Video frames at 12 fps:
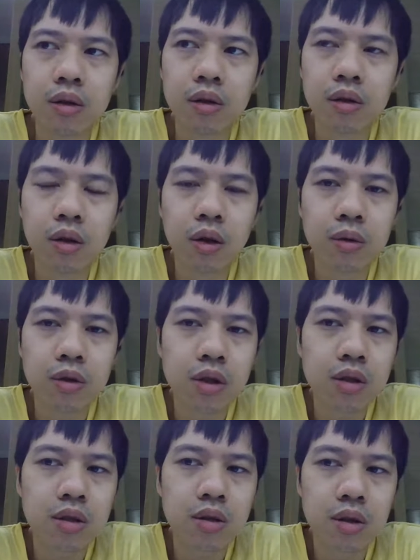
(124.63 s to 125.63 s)

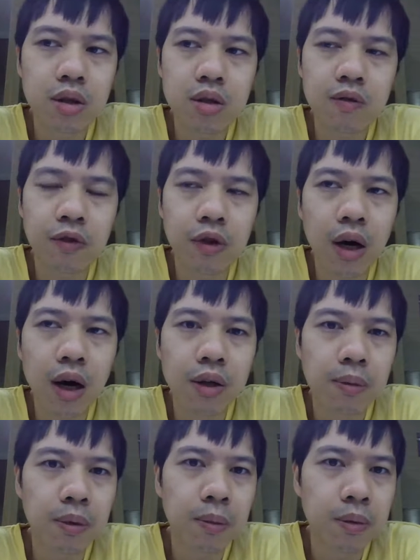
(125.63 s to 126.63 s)
just for
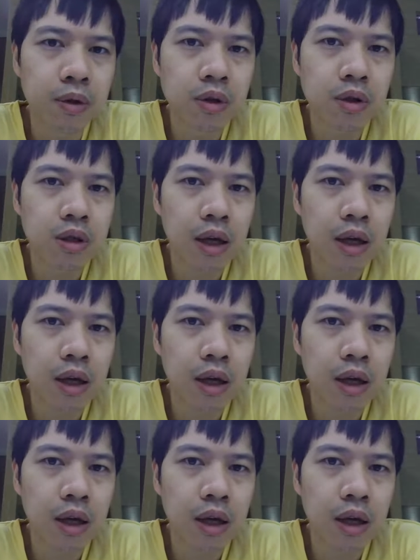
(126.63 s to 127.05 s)
other purposes